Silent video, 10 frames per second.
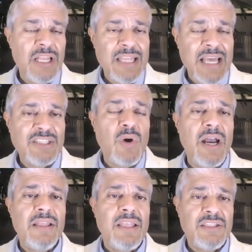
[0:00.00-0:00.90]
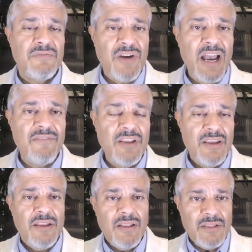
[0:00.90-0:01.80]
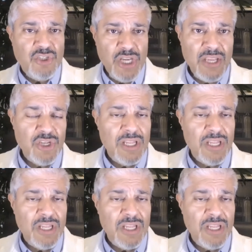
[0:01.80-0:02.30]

And that's why they survived the change